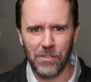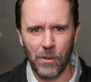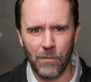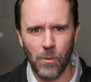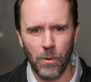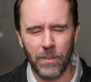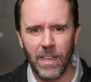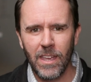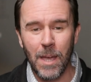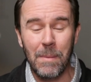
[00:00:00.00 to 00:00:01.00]
and so forth.
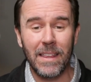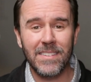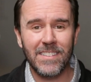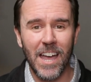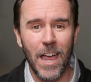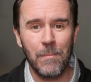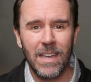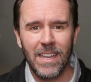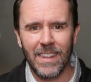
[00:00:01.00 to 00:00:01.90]
And by this time,